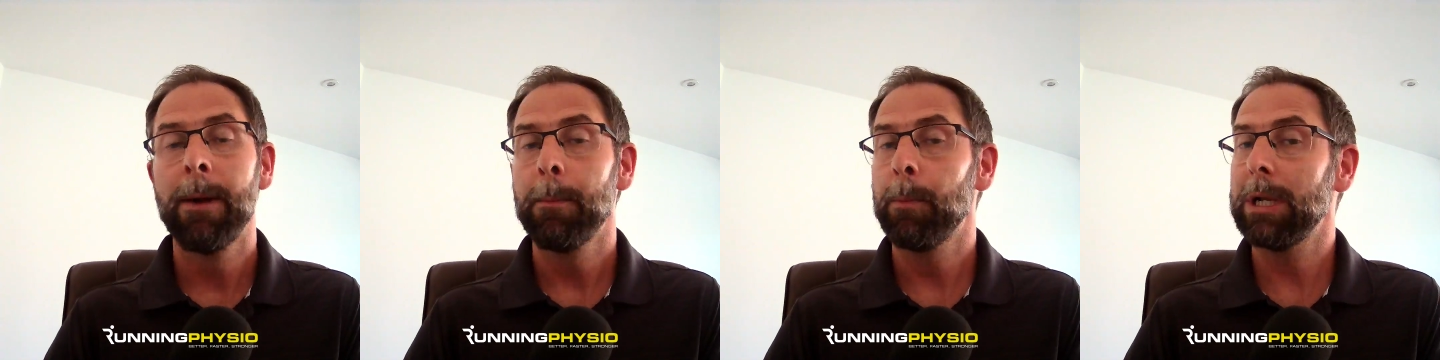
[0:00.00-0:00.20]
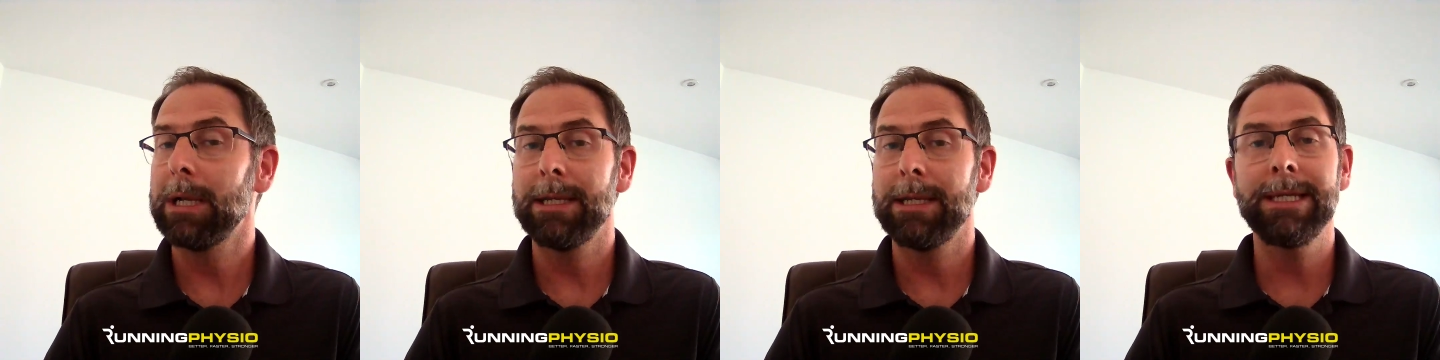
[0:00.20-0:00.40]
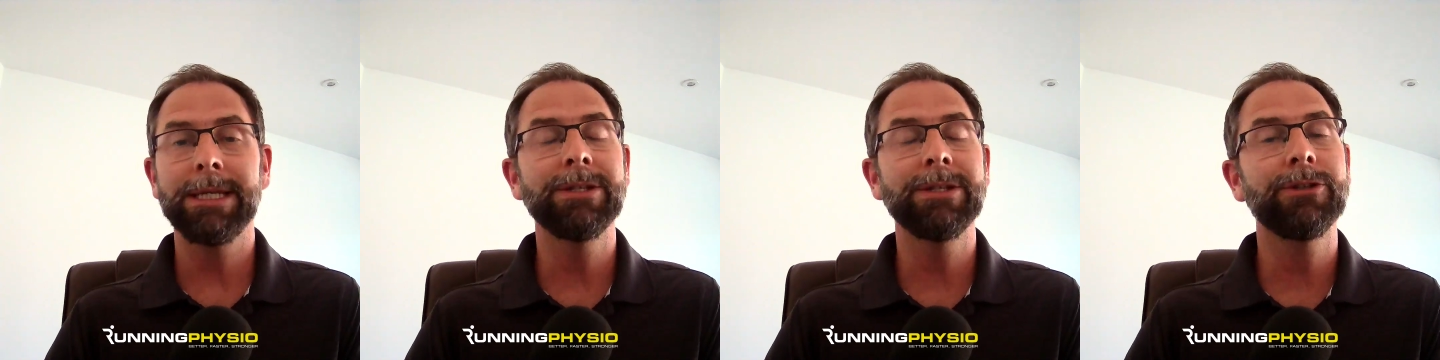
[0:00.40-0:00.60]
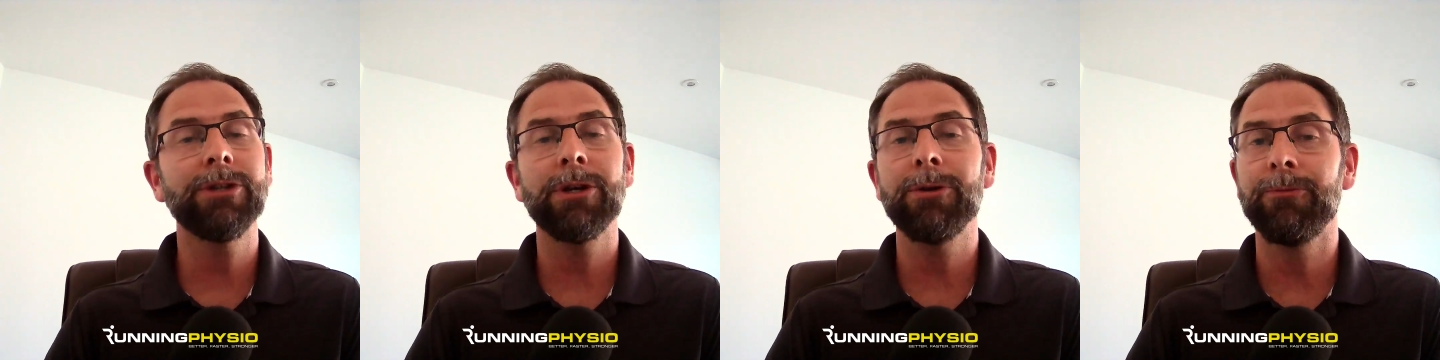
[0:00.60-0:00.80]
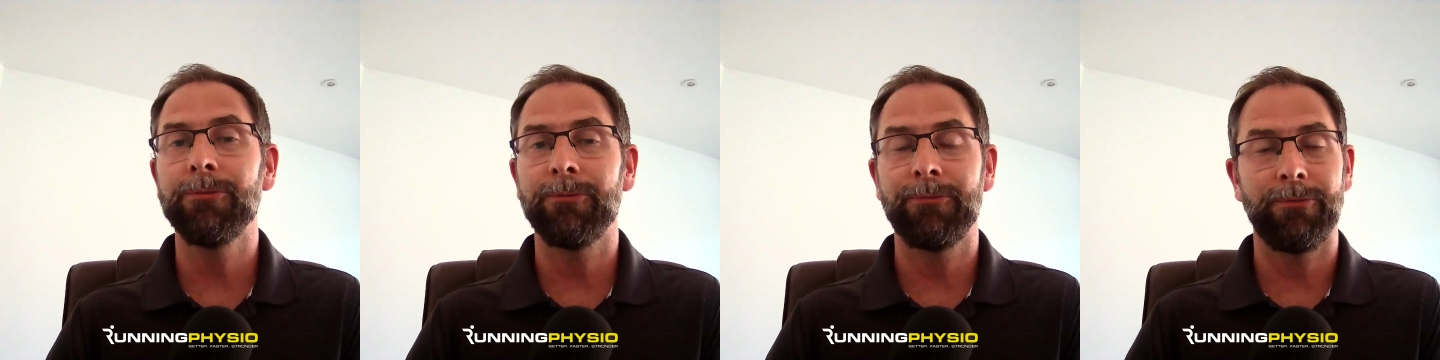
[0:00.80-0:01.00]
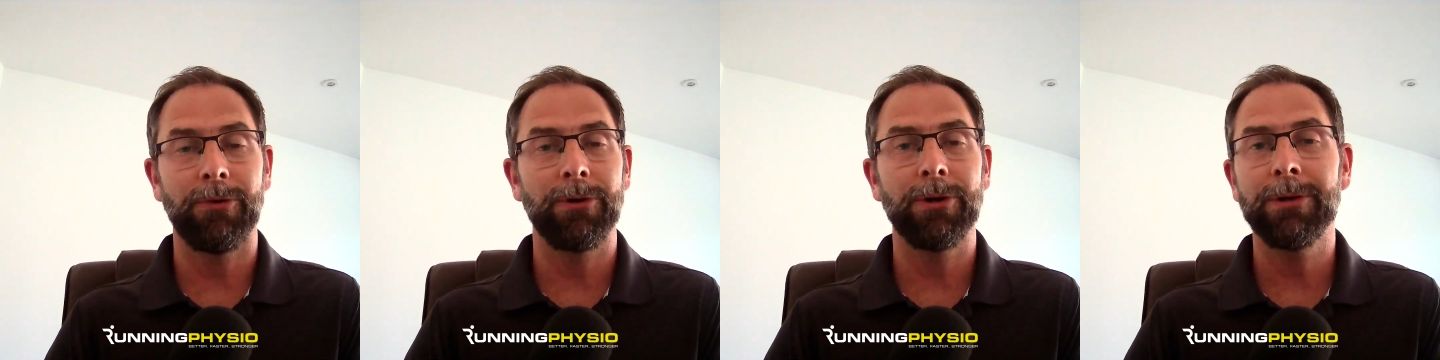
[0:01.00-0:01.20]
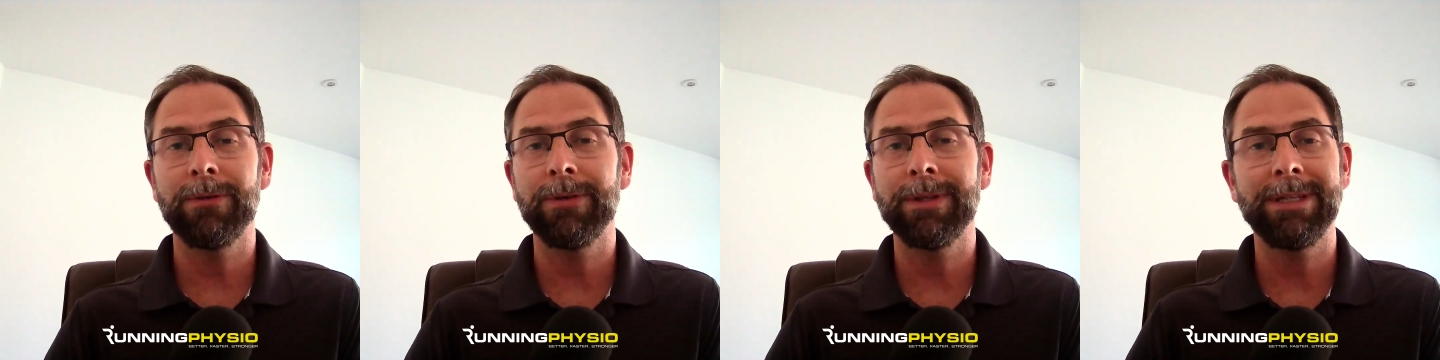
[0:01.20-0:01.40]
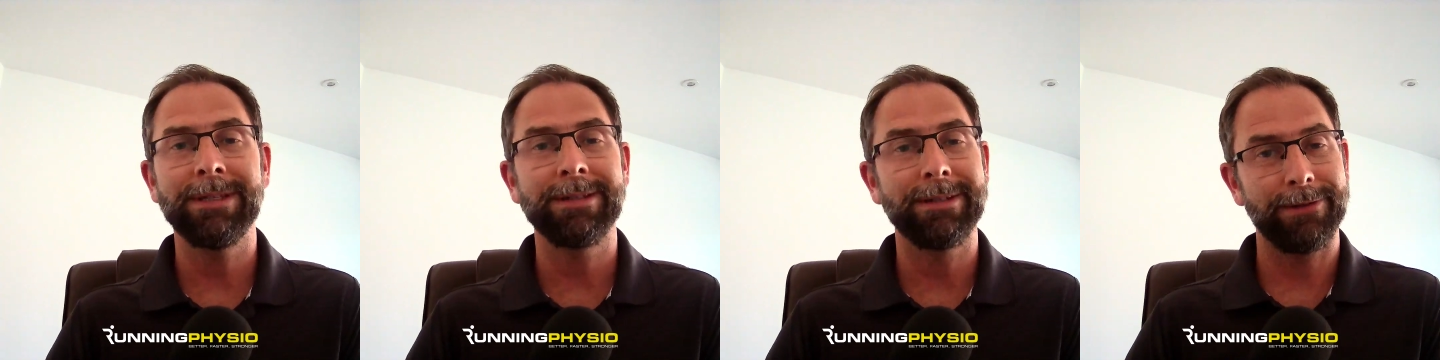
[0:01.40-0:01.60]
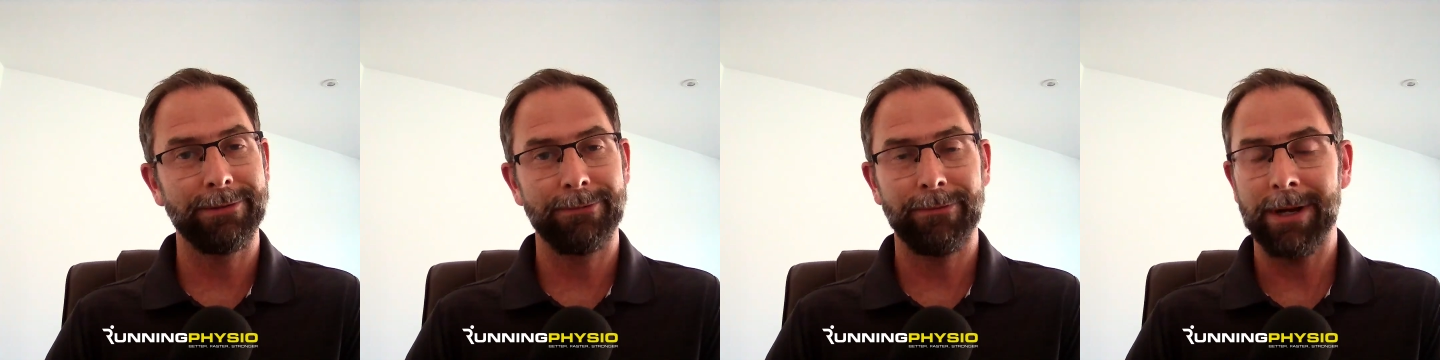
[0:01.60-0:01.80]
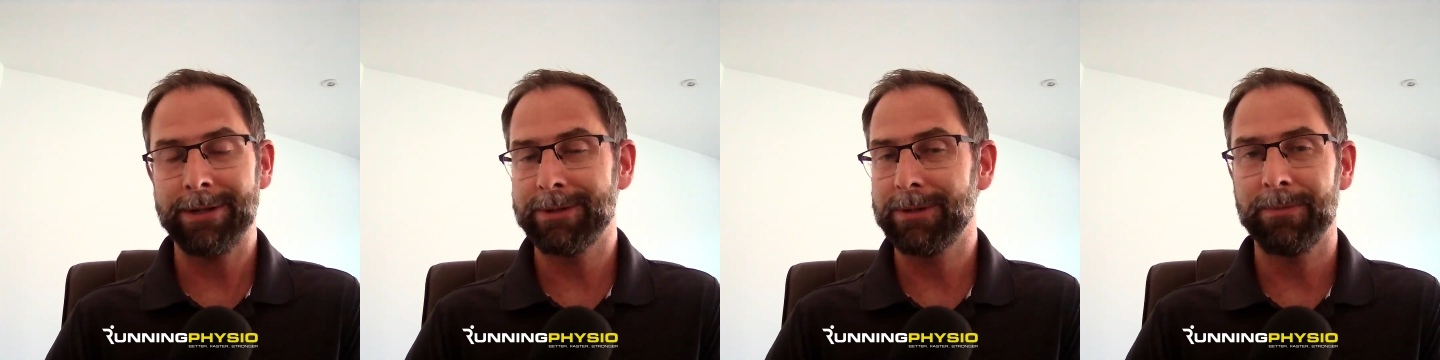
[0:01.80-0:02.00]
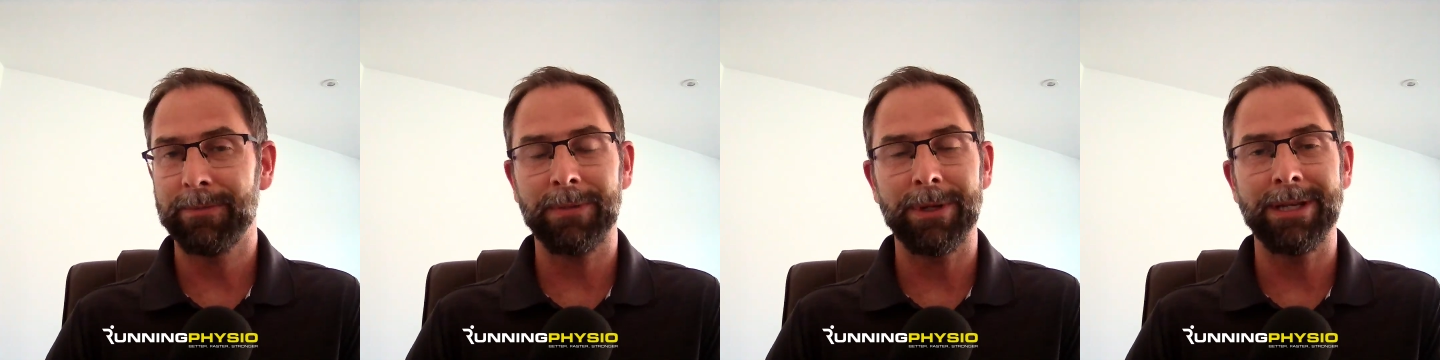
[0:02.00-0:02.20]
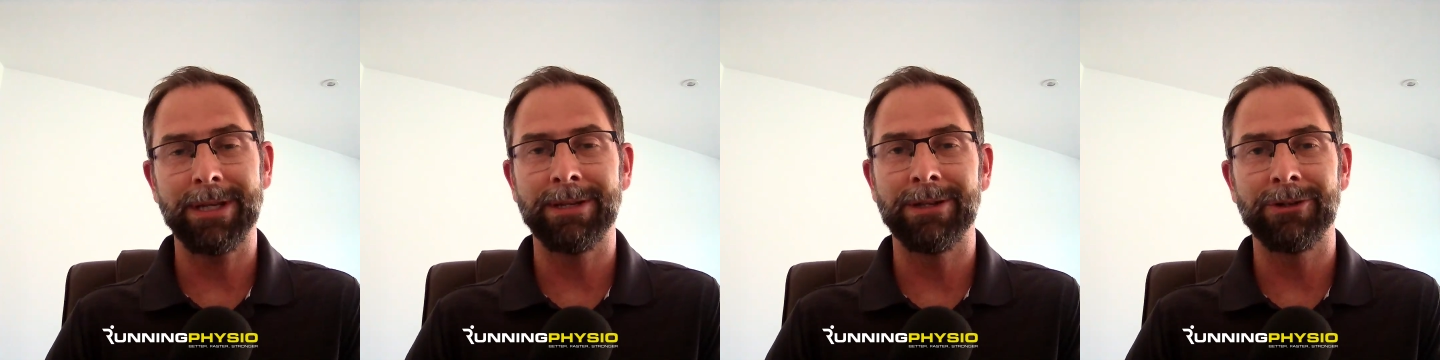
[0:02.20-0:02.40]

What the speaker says: please don't follow these as a recipe